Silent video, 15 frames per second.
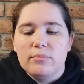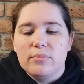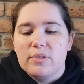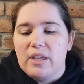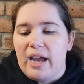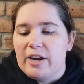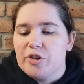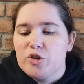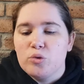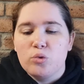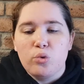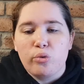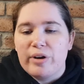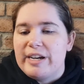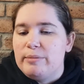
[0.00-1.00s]
The actual
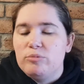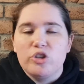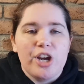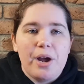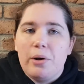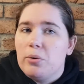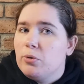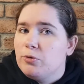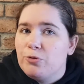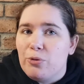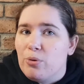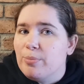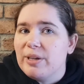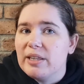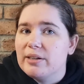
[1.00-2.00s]
cream gel
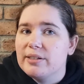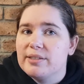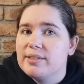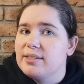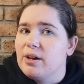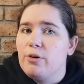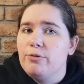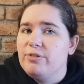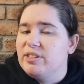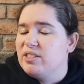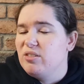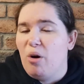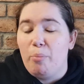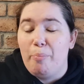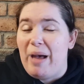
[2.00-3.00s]
formula itself is
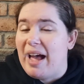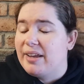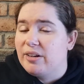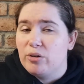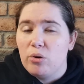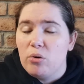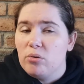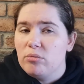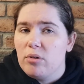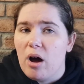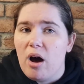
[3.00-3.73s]
not bad at all.